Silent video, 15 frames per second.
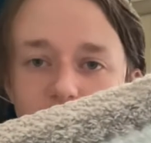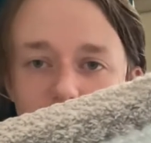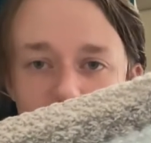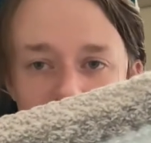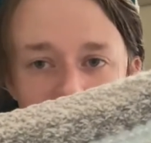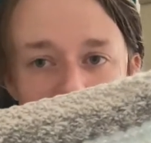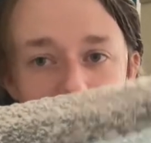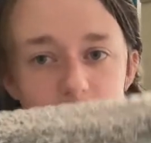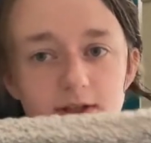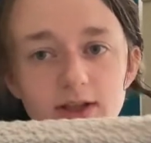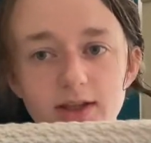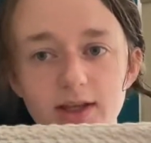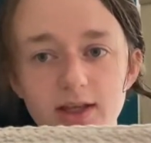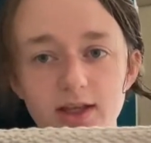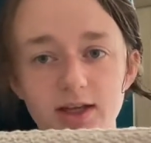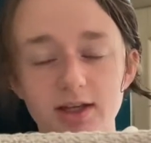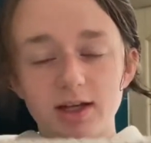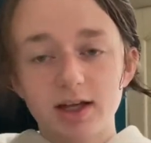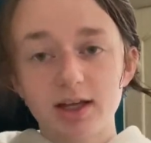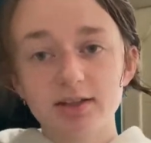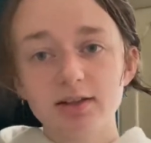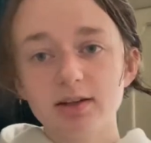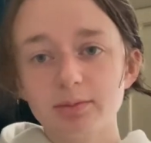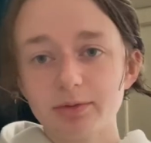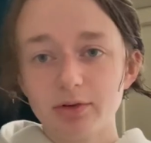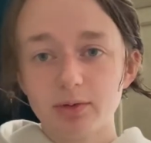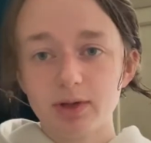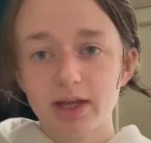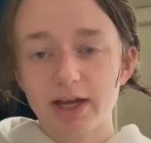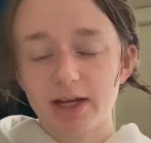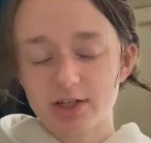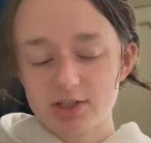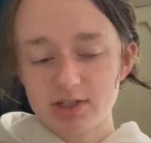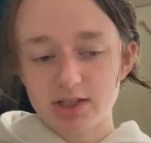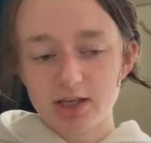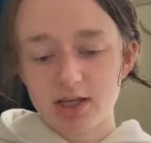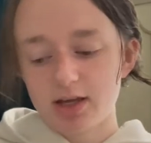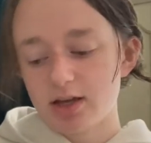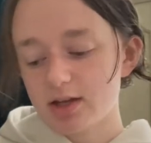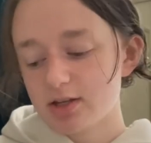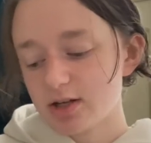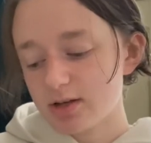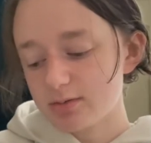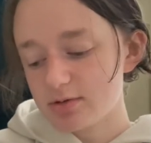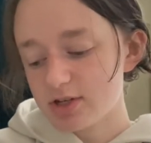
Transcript: so I'm really liking it. I ended up doing actually um,